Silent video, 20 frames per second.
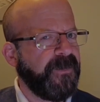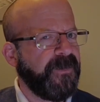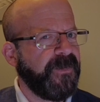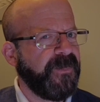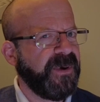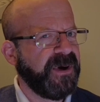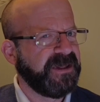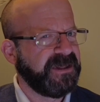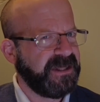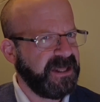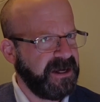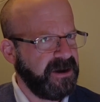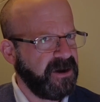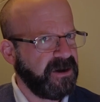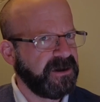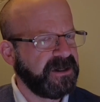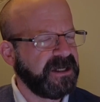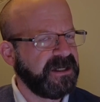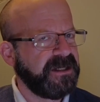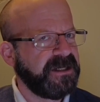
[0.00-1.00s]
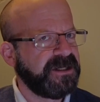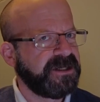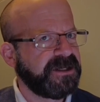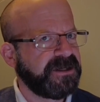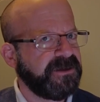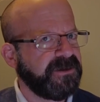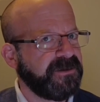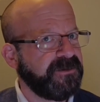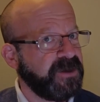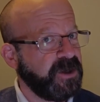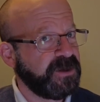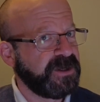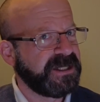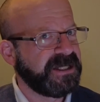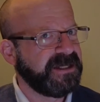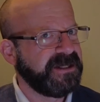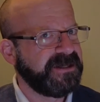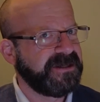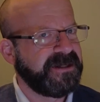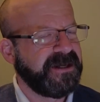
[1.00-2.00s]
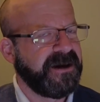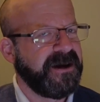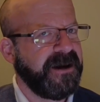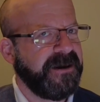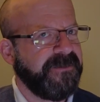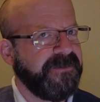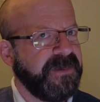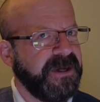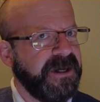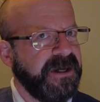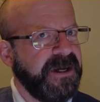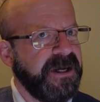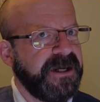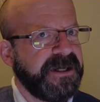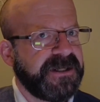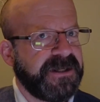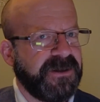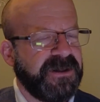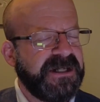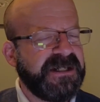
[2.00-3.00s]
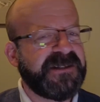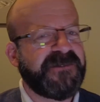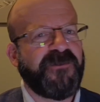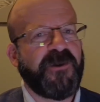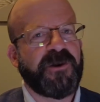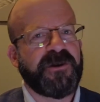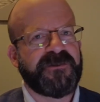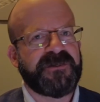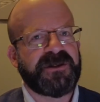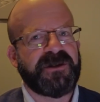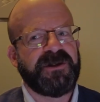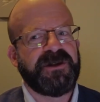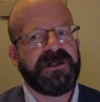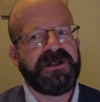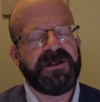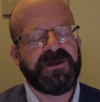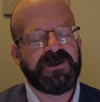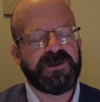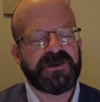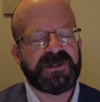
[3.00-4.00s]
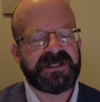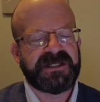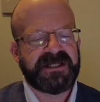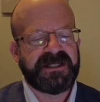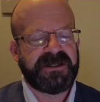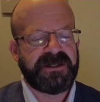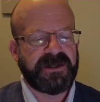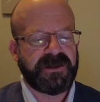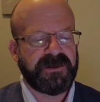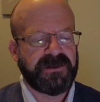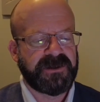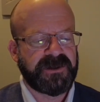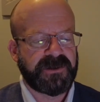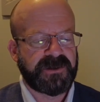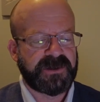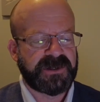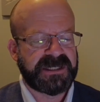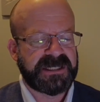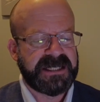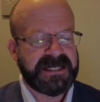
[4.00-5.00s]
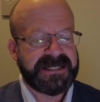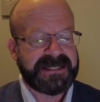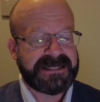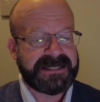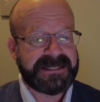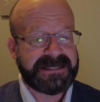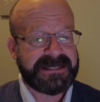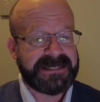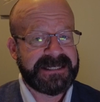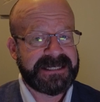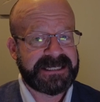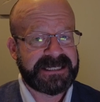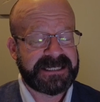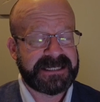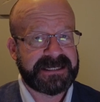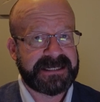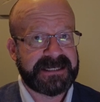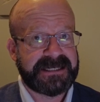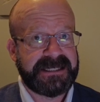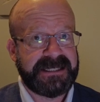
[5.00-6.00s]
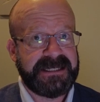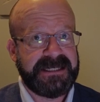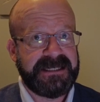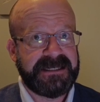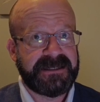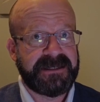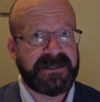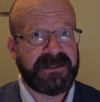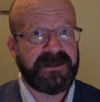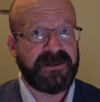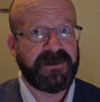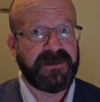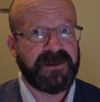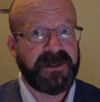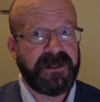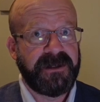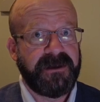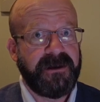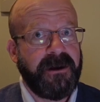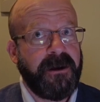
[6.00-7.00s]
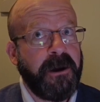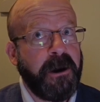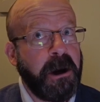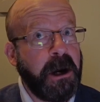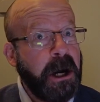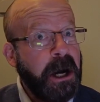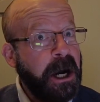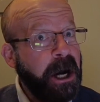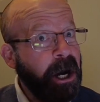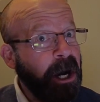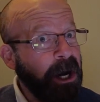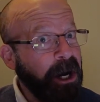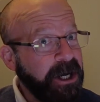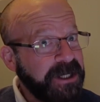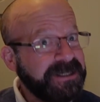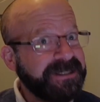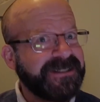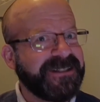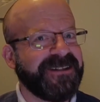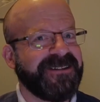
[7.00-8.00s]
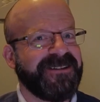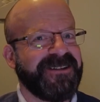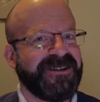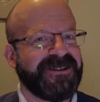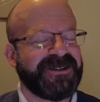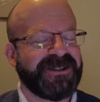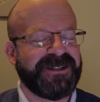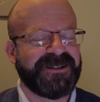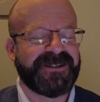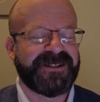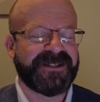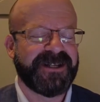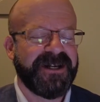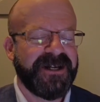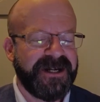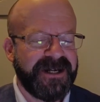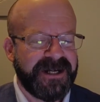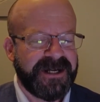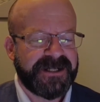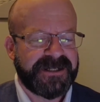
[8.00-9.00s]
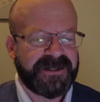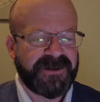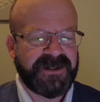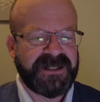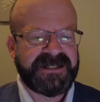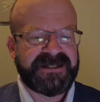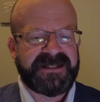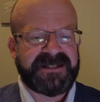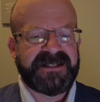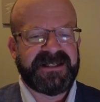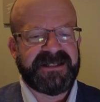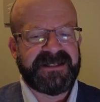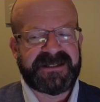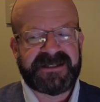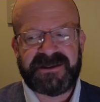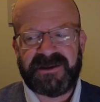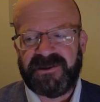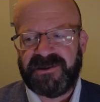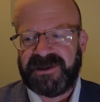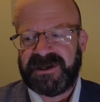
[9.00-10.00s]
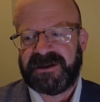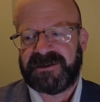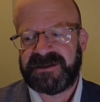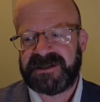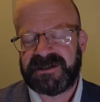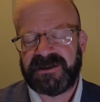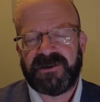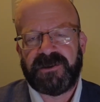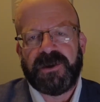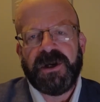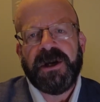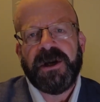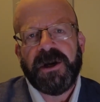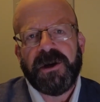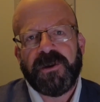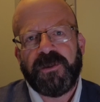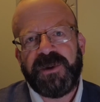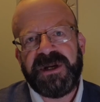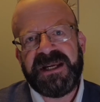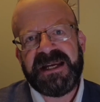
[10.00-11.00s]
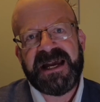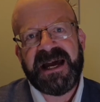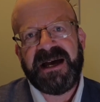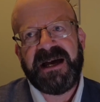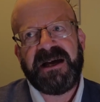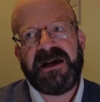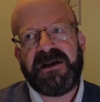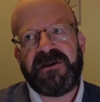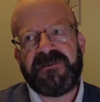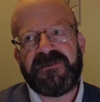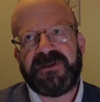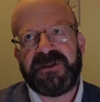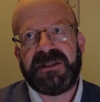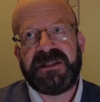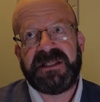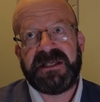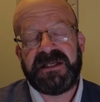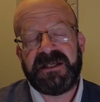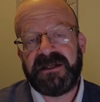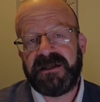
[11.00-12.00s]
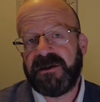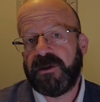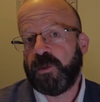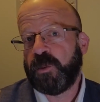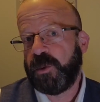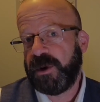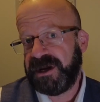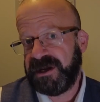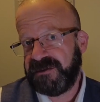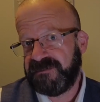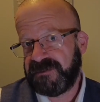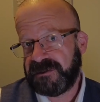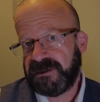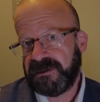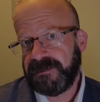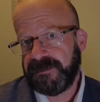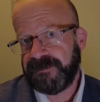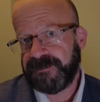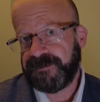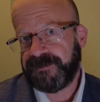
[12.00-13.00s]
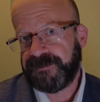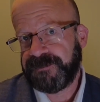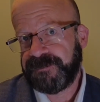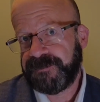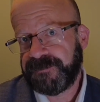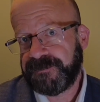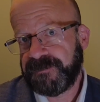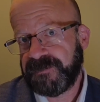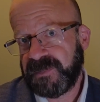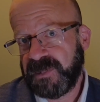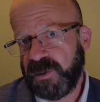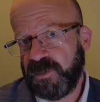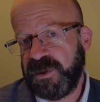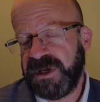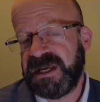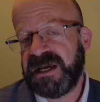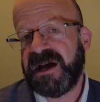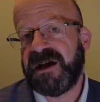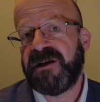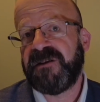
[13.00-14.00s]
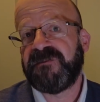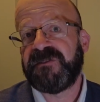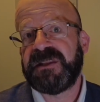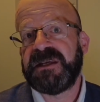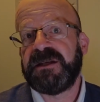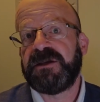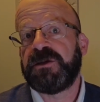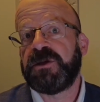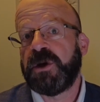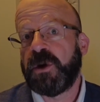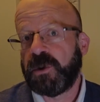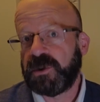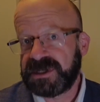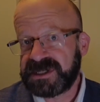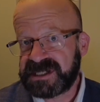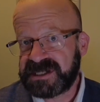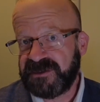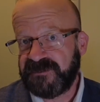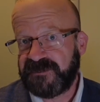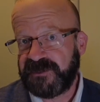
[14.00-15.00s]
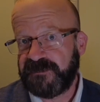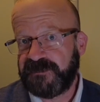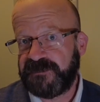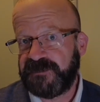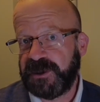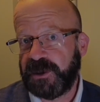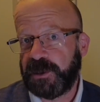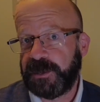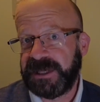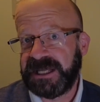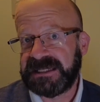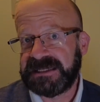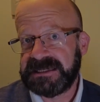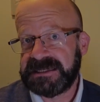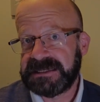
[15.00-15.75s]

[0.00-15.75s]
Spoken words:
but they are conditional most of the time. So these forms are used to turn those conditions into unconditions. So let's go here. So we have the waiver, we have the notice of fulfillment,